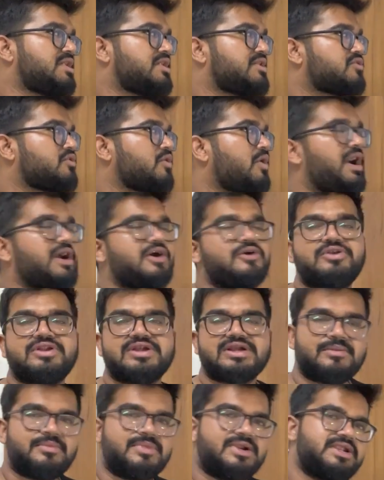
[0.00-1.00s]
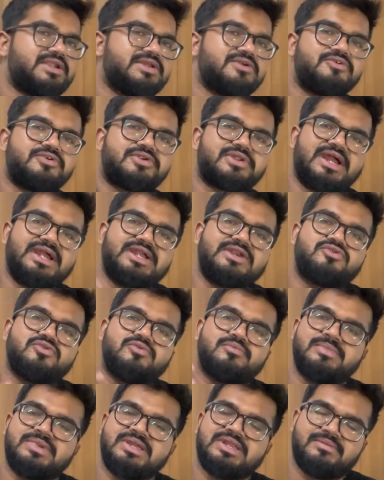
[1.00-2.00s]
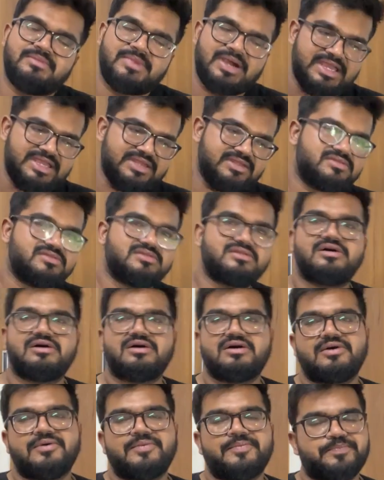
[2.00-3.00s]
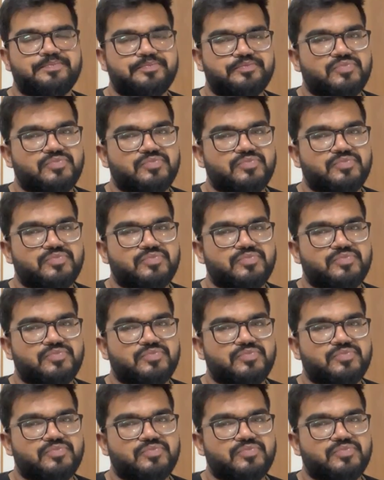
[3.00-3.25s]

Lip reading: So I would recommend you try to minimize the